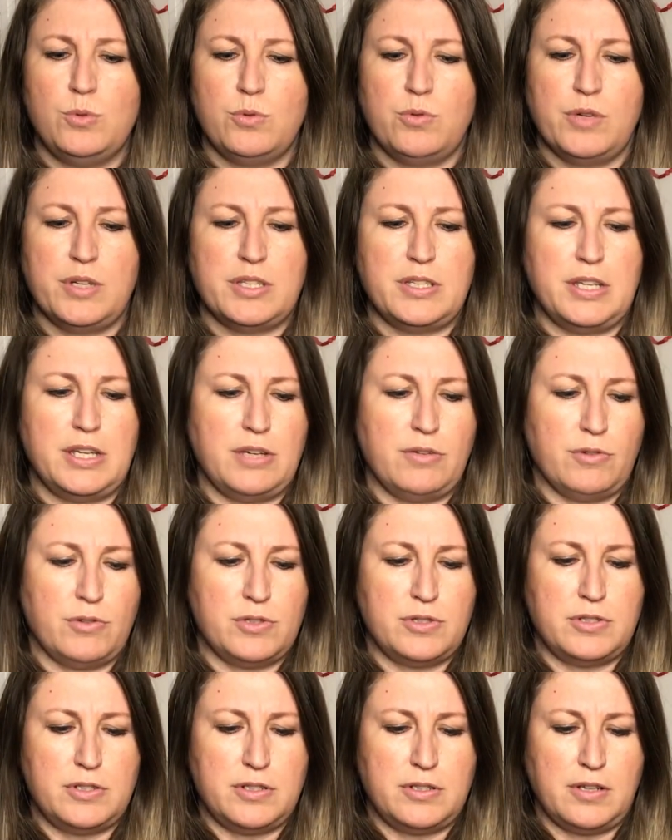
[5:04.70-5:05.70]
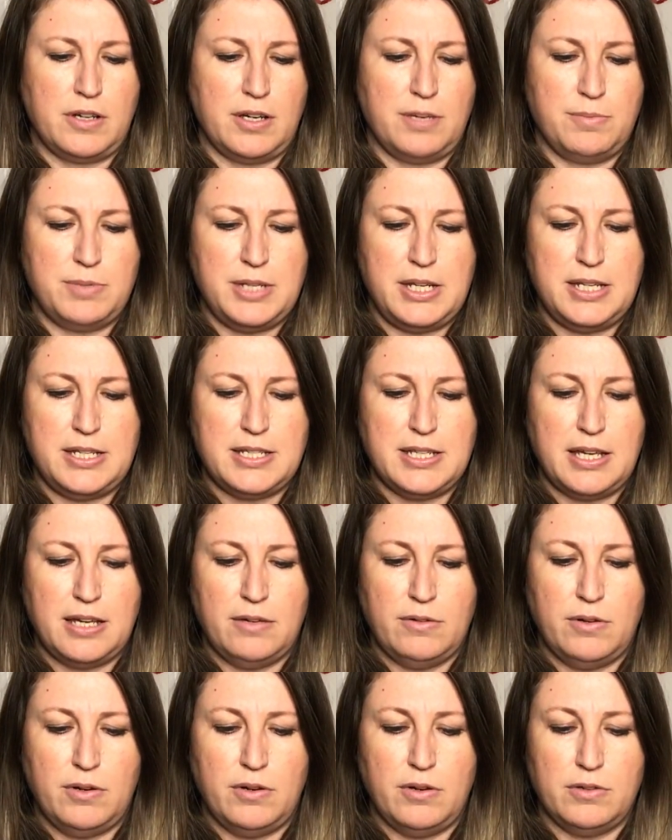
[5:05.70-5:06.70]
crissy cross type
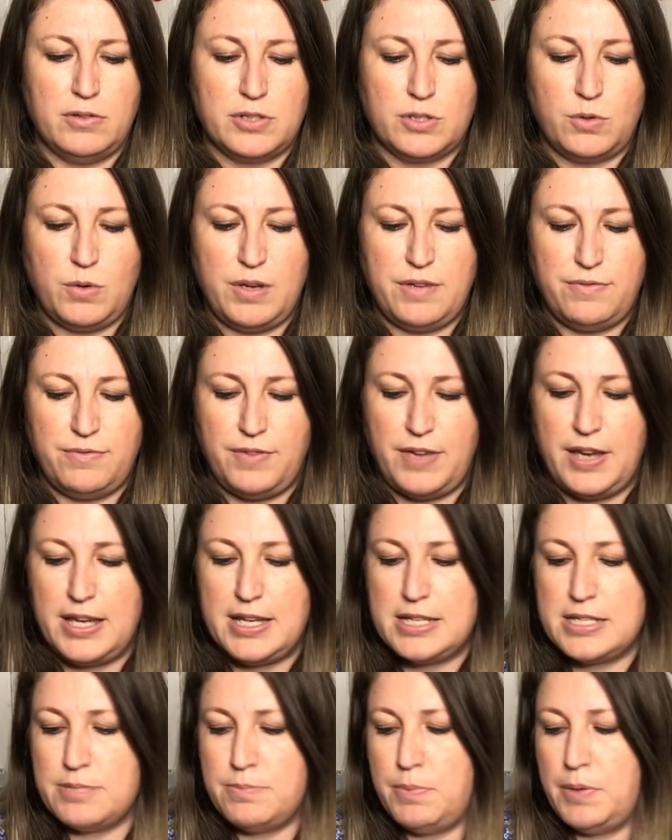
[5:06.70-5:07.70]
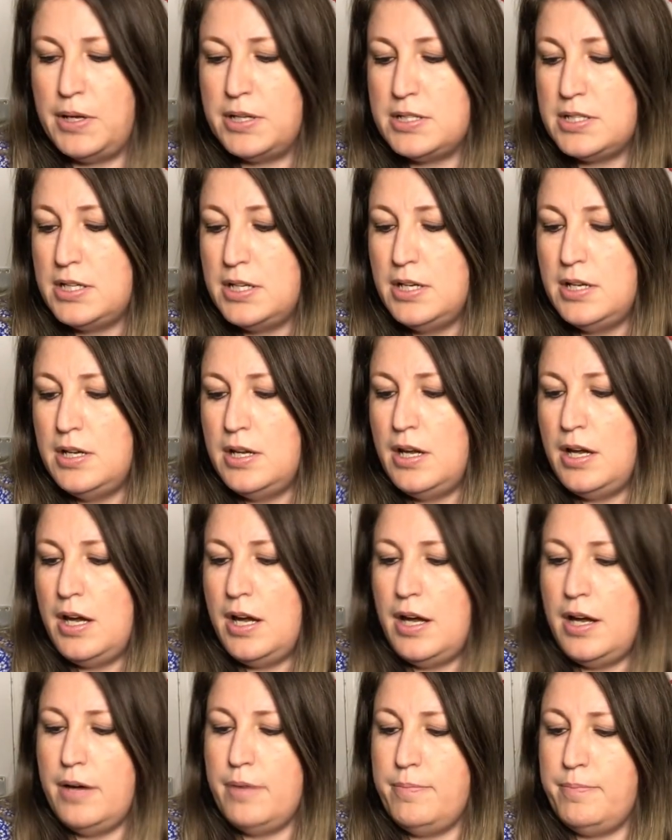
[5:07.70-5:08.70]
detail on. It's quite faint, but
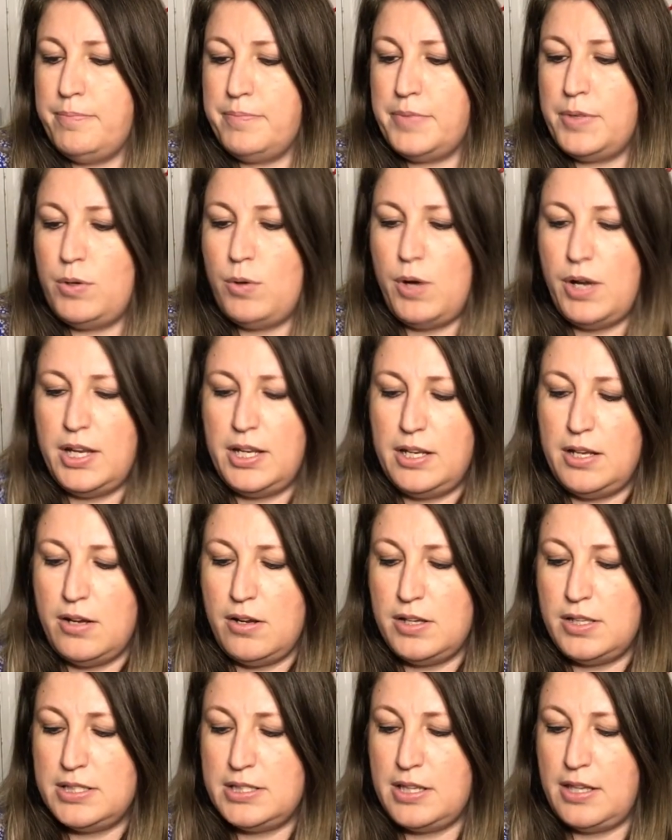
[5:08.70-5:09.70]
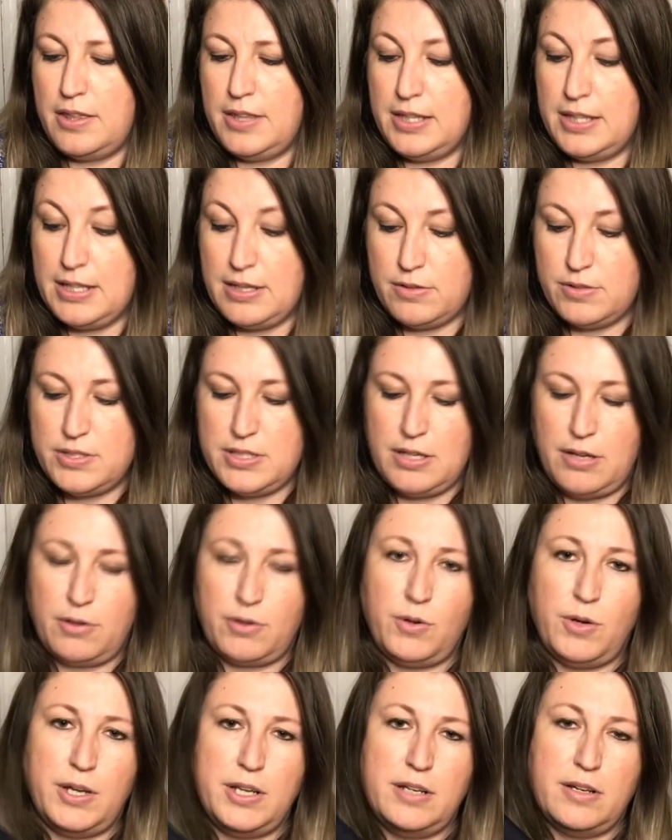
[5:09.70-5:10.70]
quite nice. I think that will sew up
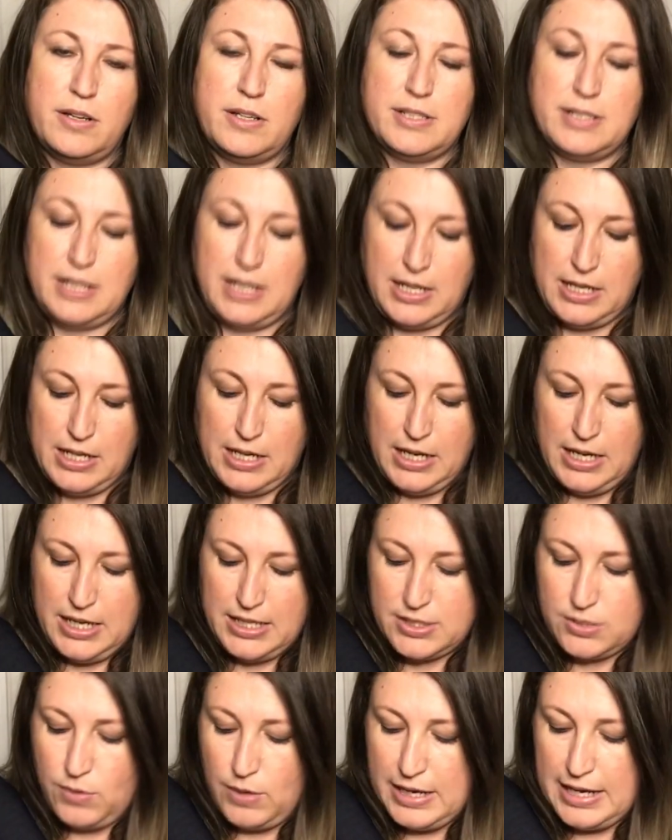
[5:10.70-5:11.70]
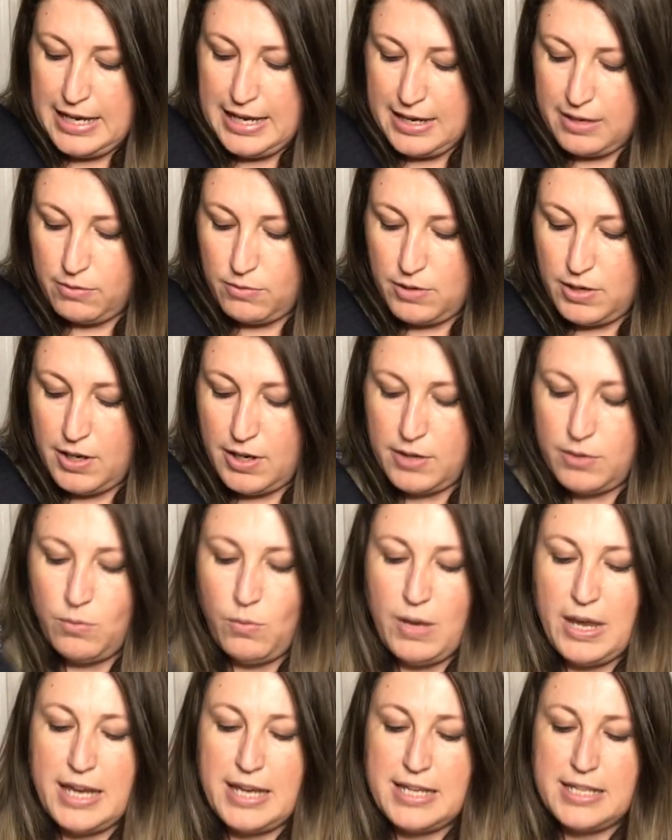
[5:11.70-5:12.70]
quite nicely. It's quite
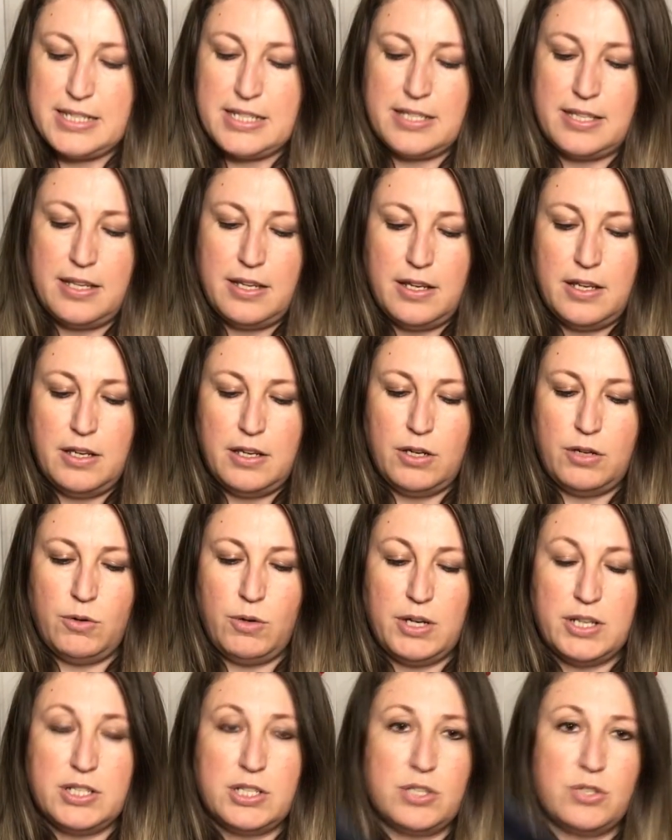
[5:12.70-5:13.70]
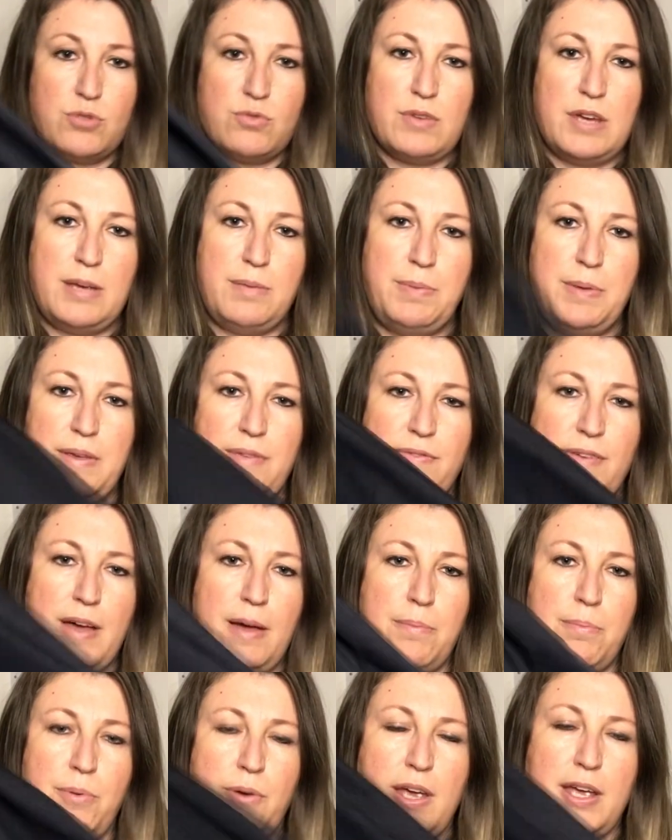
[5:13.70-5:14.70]
lightweight, quite a drapey
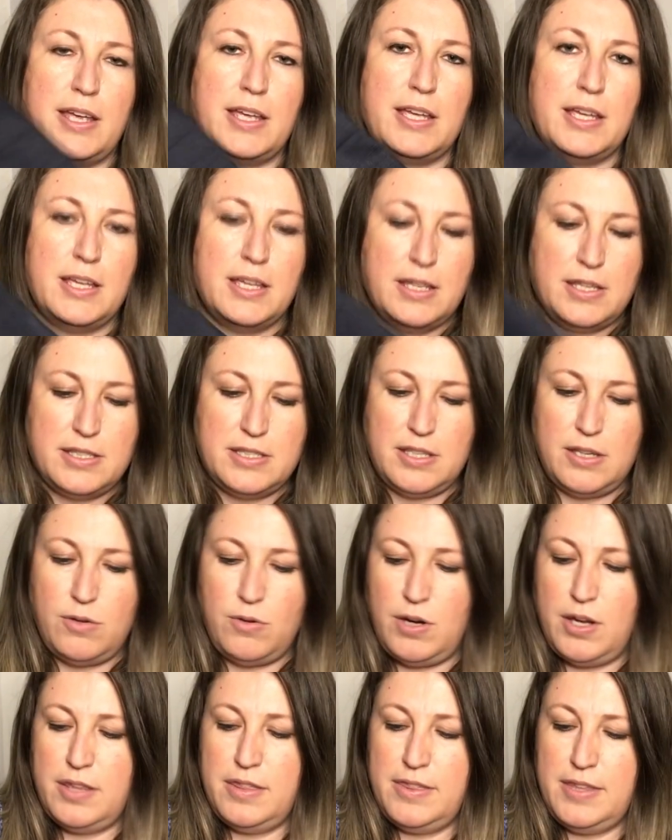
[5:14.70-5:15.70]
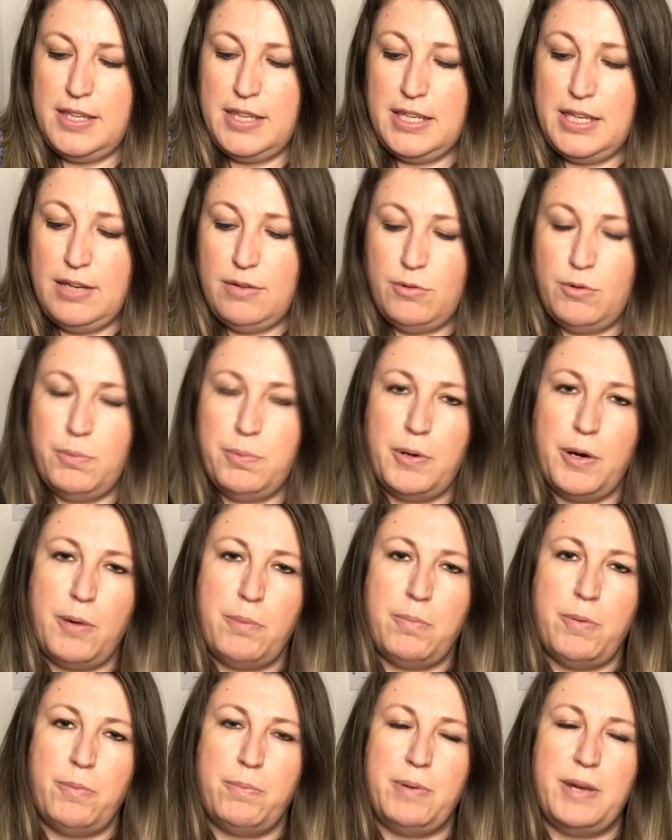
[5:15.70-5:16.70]
fabric, so I think it will
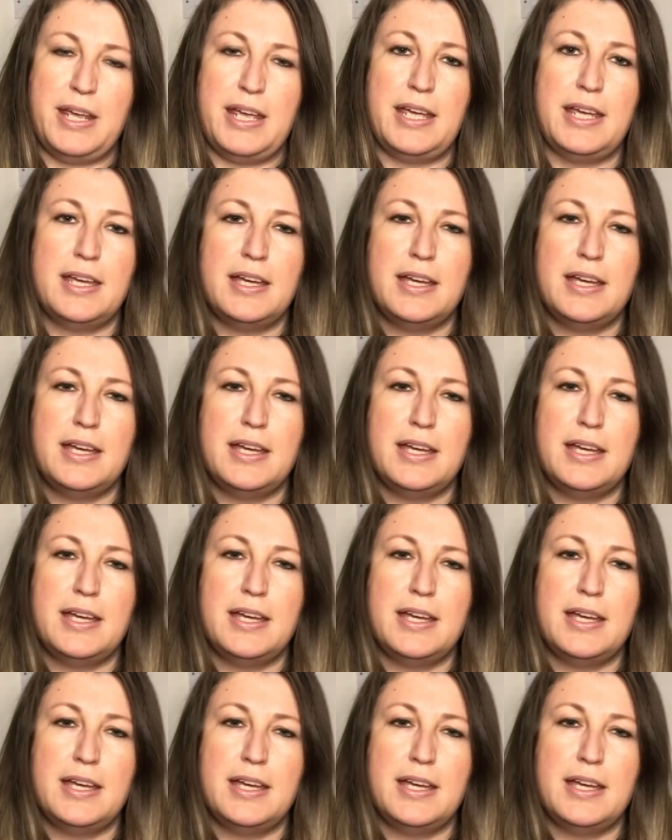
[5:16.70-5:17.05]
probably